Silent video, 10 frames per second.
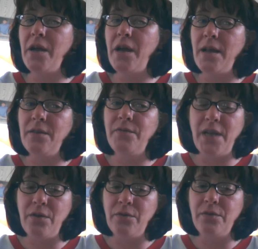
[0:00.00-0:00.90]
I live
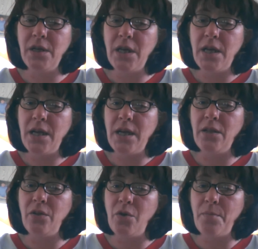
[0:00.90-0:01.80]
down in the
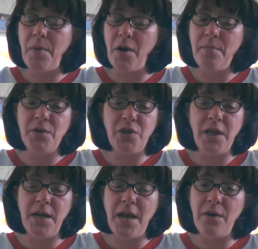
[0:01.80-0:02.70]
lower part of
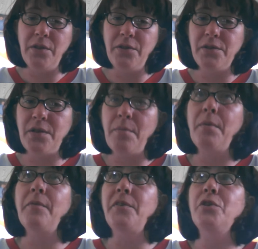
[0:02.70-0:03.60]
Michigan, now in the suburb
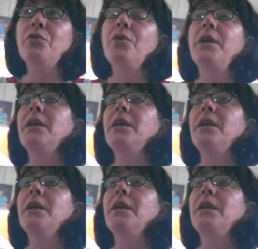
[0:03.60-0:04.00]
of Detroit.